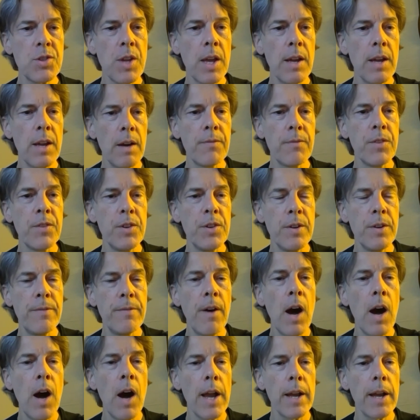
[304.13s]
of the
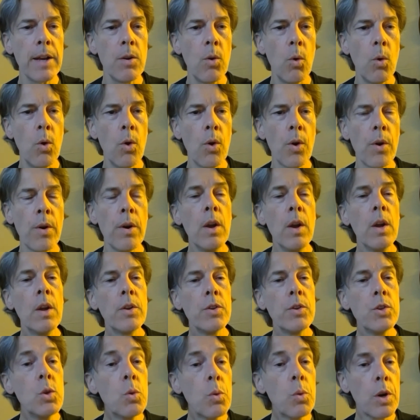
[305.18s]
divine, or
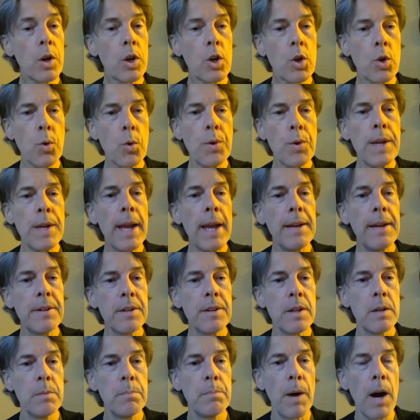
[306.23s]
you were
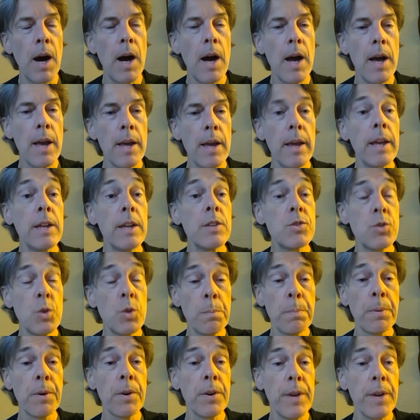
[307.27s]
created by a
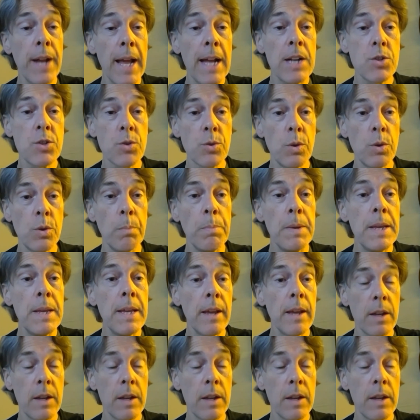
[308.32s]
supernatural being,